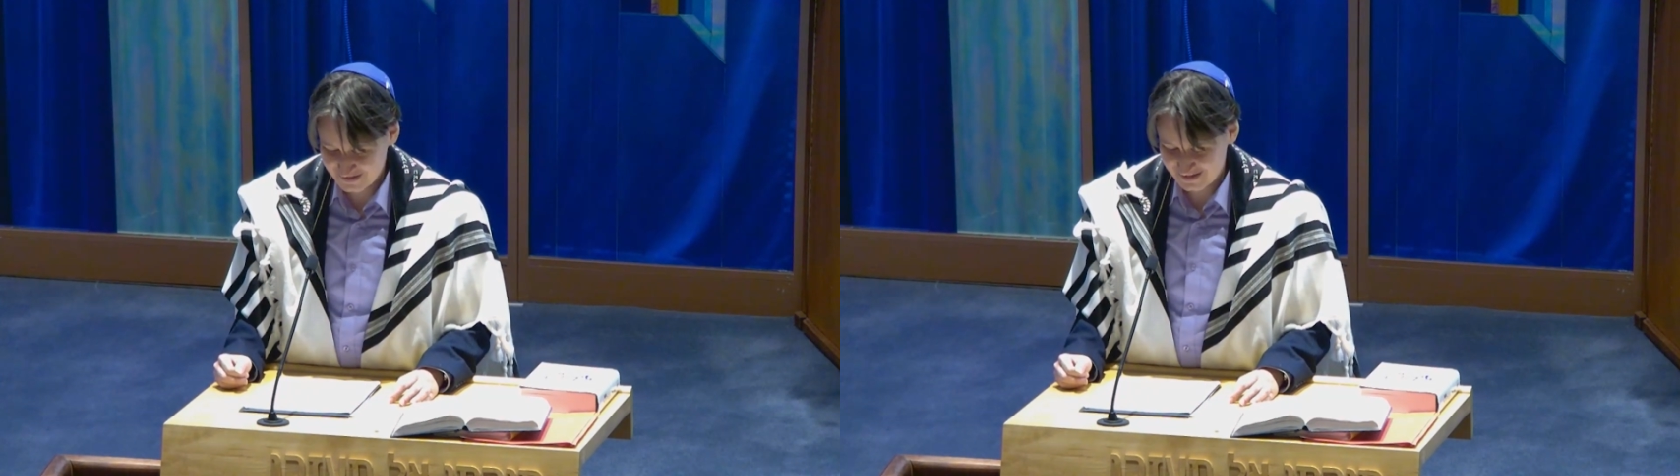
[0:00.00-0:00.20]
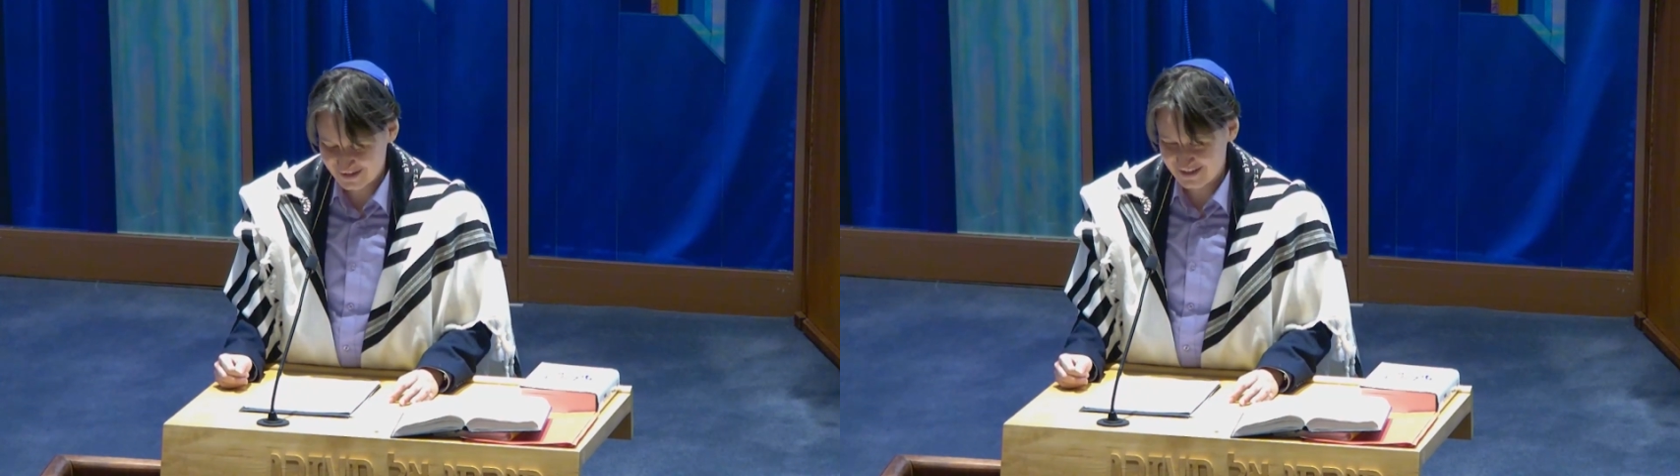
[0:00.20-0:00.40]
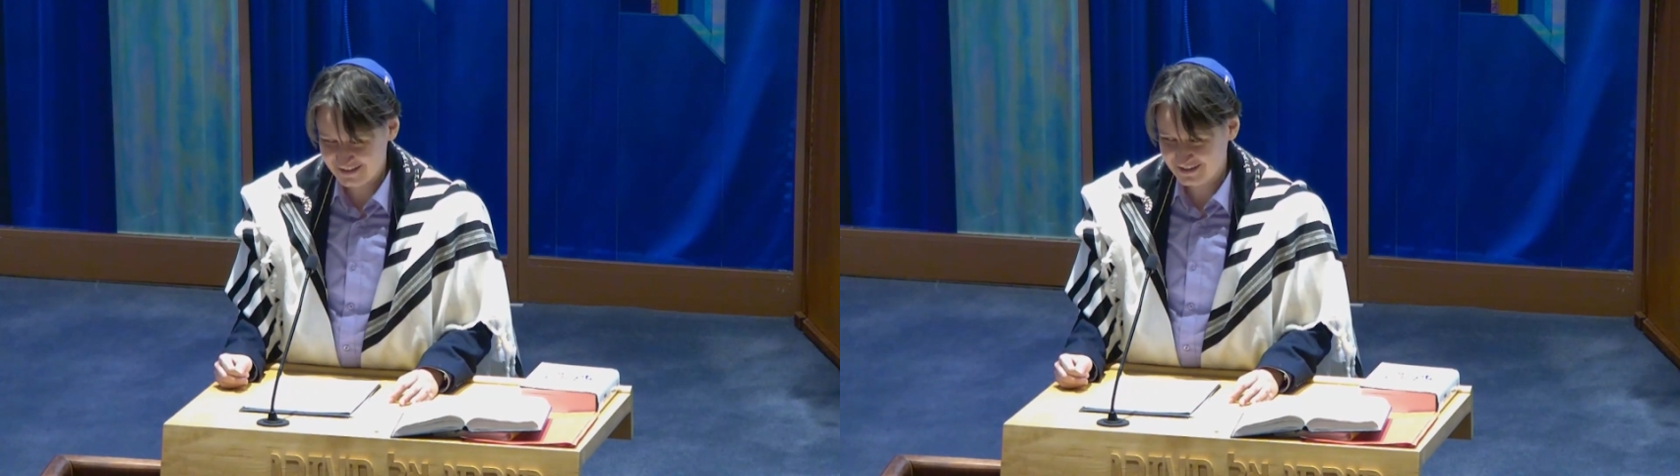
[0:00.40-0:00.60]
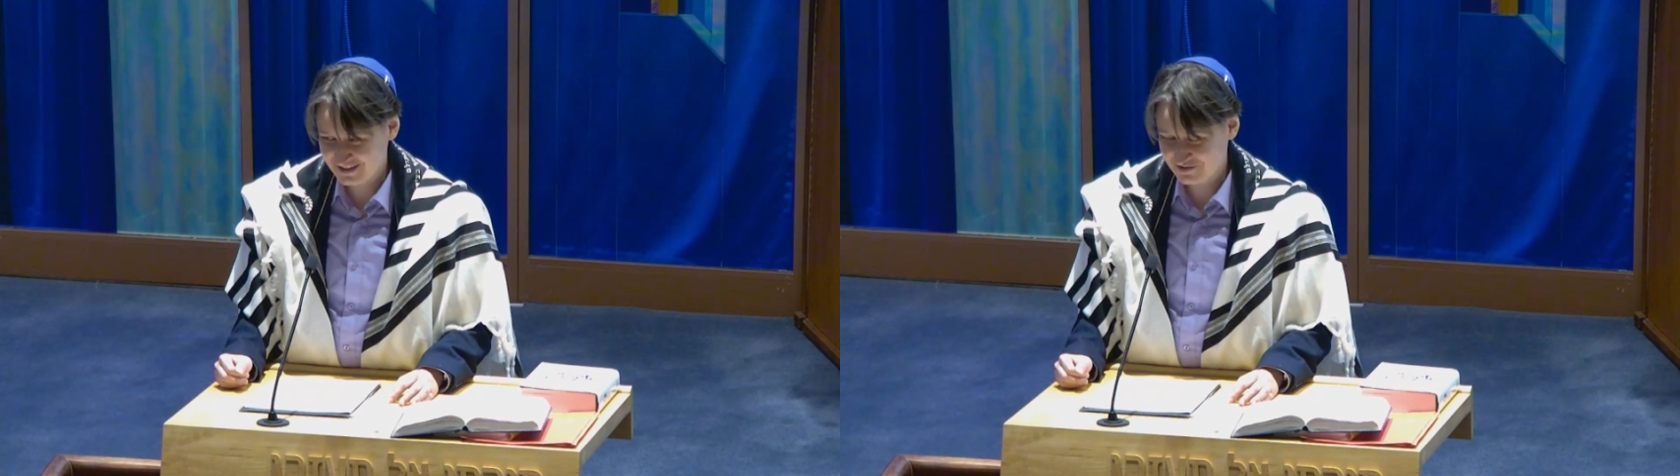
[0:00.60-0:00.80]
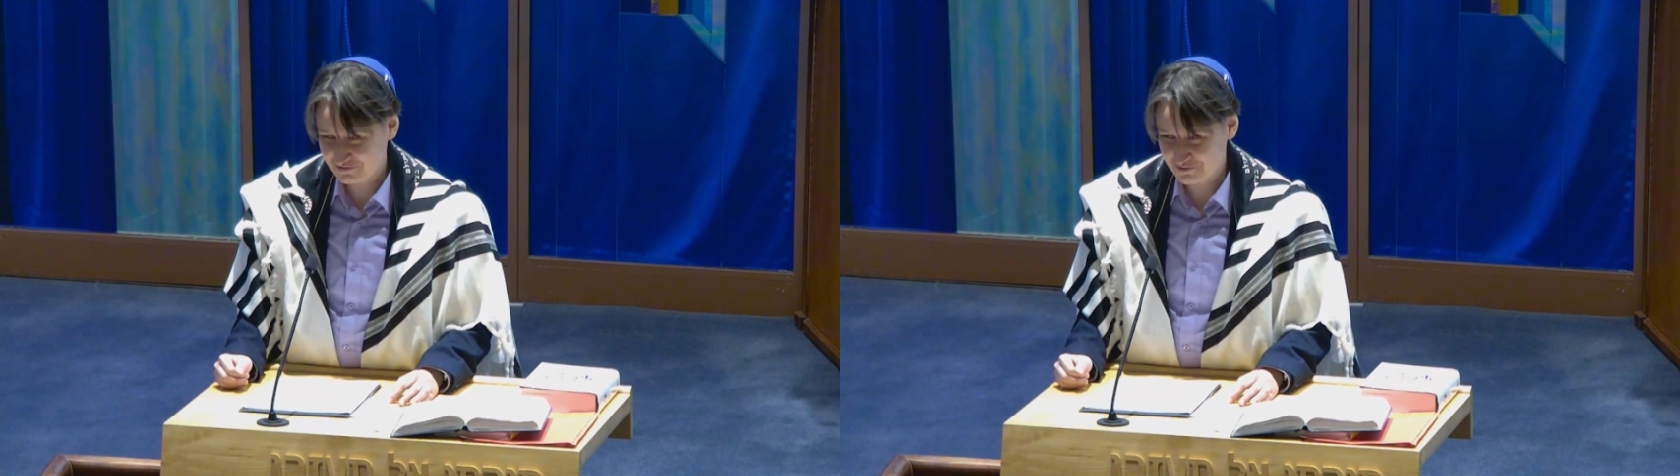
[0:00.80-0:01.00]
And
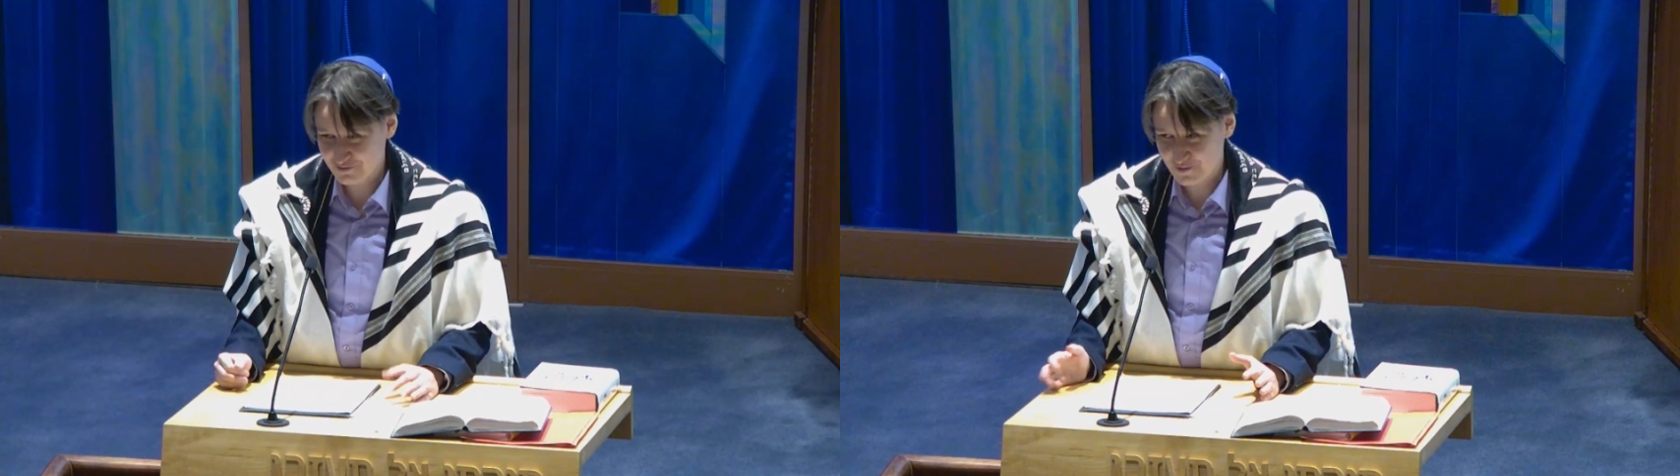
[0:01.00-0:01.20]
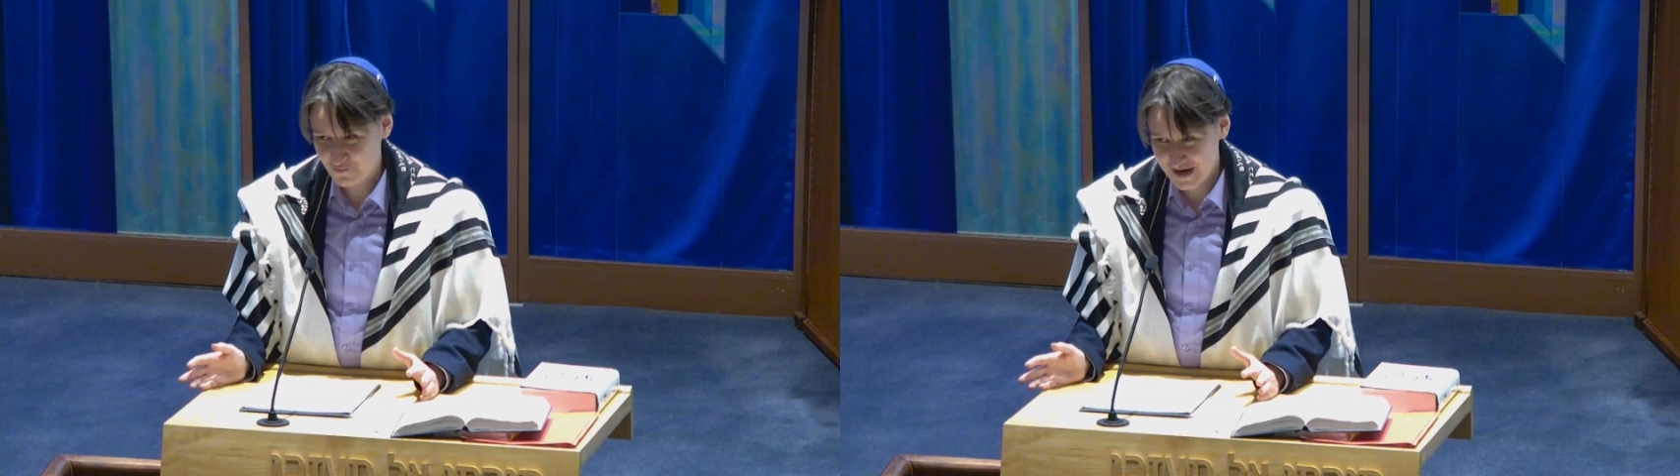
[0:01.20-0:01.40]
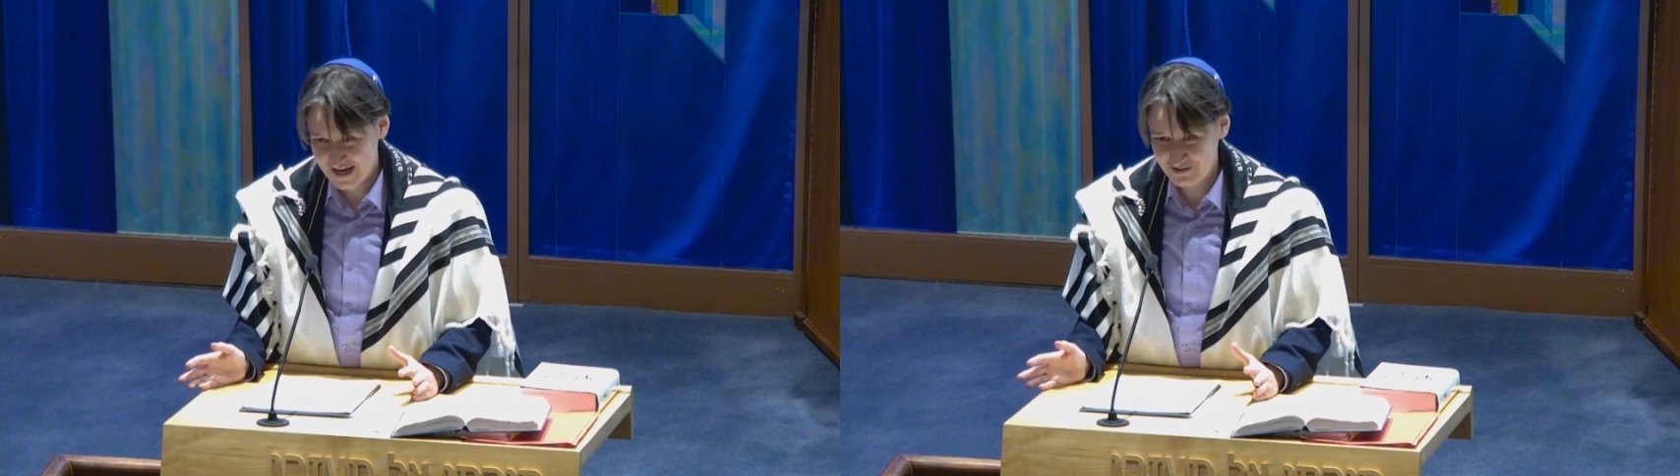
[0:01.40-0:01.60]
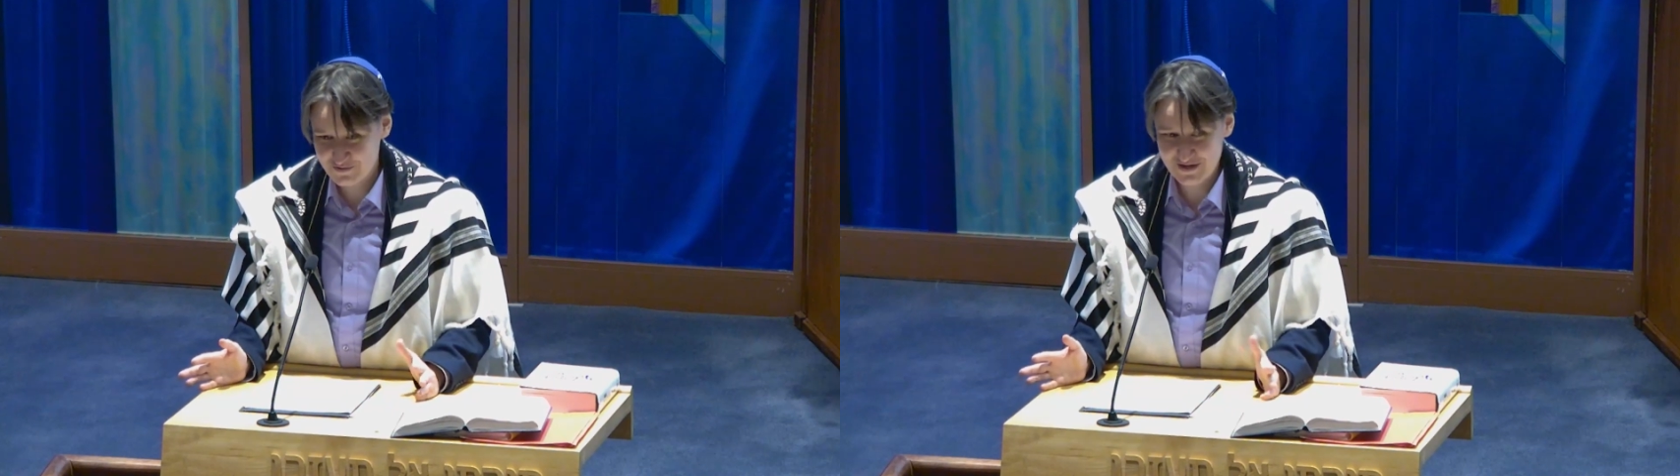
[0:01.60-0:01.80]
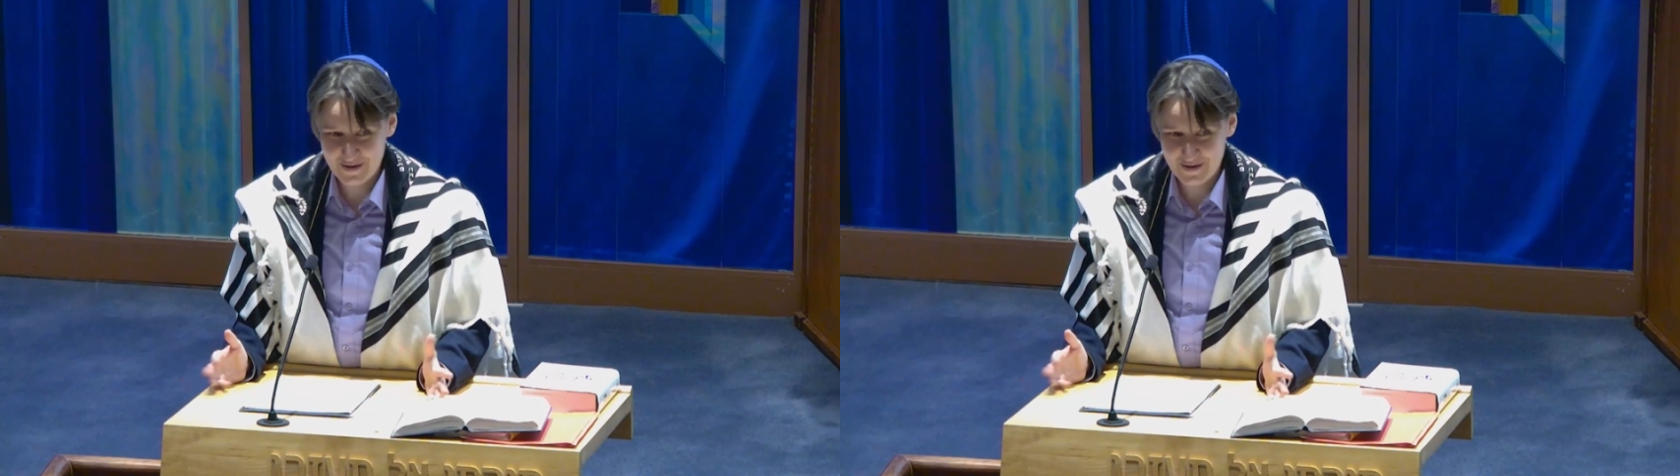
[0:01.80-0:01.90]
if you were away and you